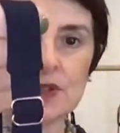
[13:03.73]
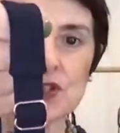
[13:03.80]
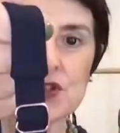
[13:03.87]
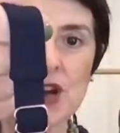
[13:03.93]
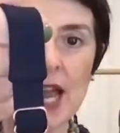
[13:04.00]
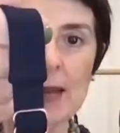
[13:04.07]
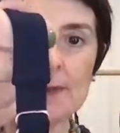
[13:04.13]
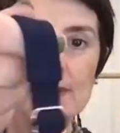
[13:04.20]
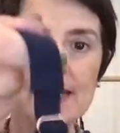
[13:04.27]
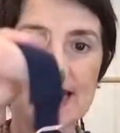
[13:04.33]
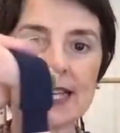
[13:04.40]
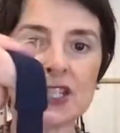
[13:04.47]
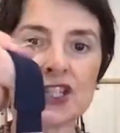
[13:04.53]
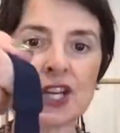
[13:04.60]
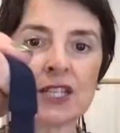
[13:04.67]
straps.
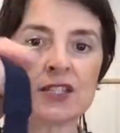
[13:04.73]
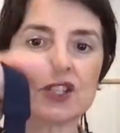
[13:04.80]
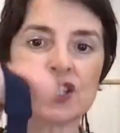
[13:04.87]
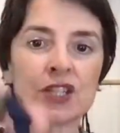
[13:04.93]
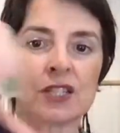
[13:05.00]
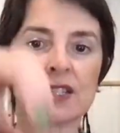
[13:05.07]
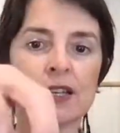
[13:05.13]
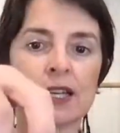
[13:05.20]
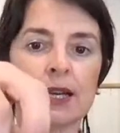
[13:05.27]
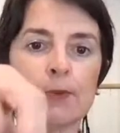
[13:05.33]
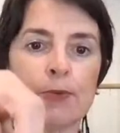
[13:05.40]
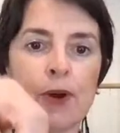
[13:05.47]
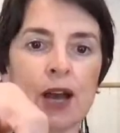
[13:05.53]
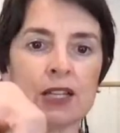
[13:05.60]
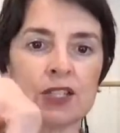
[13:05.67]
They adjust just like a
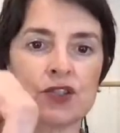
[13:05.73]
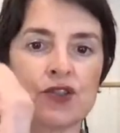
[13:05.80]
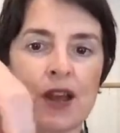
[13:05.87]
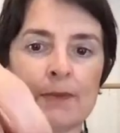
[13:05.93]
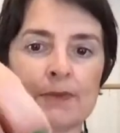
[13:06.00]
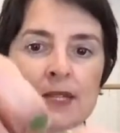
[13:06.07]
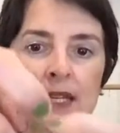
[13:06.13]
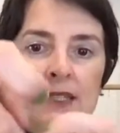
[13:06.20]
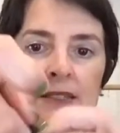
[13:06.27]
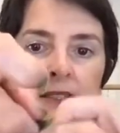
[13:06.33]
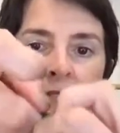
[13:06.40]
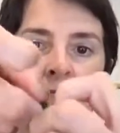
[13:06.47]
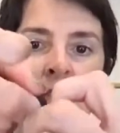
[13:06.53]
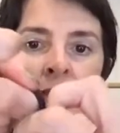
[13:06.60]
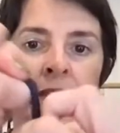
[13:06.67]
bra strap
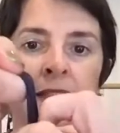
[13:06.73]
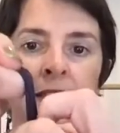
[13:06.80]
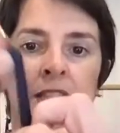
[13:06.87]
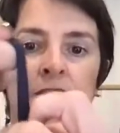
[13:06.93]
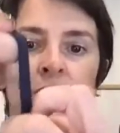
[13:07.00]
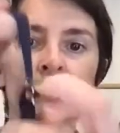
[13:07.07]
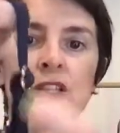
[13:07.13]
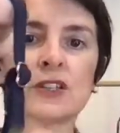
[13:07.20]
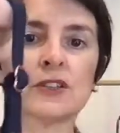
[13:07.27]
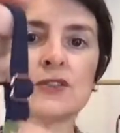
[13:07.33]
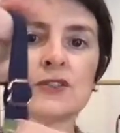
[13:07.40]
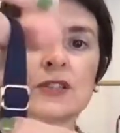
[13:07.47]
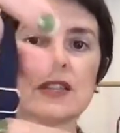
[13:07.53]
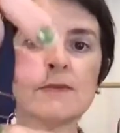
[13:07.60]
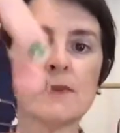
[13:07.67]
does. You can
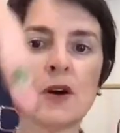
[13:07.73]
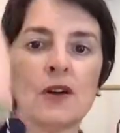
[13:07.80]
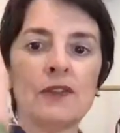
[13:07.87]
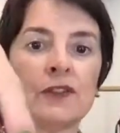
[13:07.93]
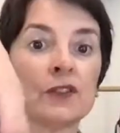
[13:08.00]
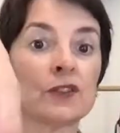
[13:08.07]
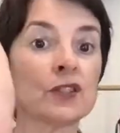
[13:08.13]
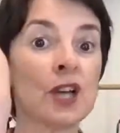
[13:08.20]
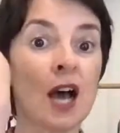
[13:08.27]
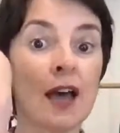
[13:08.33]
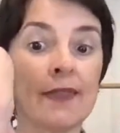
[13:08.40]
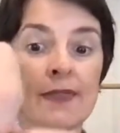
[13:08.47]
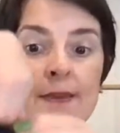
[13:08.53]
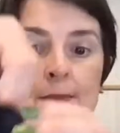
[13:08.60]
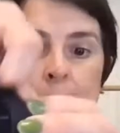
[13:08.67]
loosen them off or
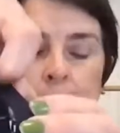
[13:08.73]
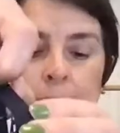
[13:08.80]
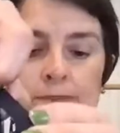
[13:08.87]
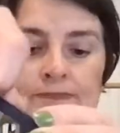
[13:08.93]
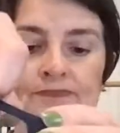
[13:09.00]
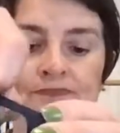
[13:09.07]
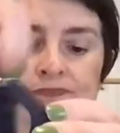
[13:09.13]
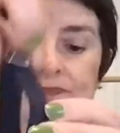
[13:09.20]
tighten them up,